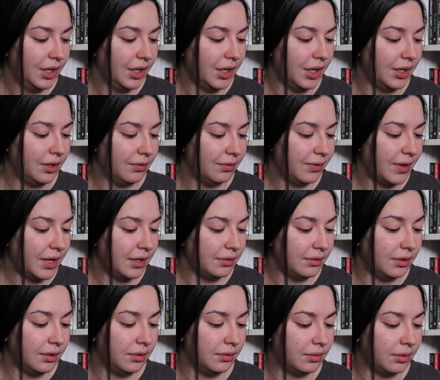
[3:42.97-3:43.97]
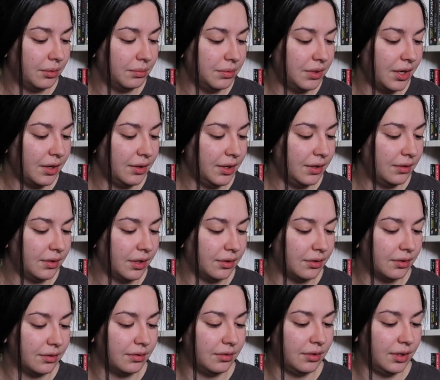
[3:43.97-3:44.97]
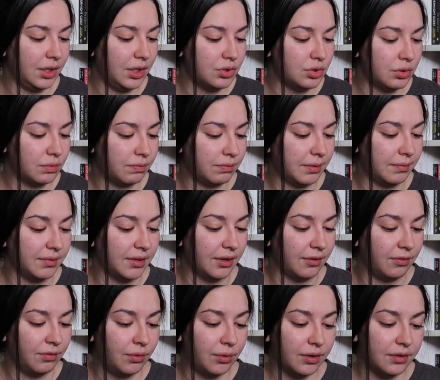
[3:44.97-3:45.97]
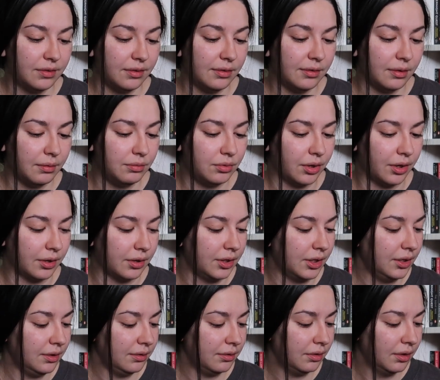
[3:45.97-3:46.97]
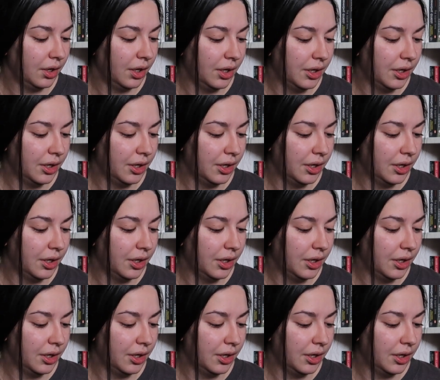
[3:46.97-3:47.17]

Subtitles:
In fact, his hometown is under siege from the forces of darkness,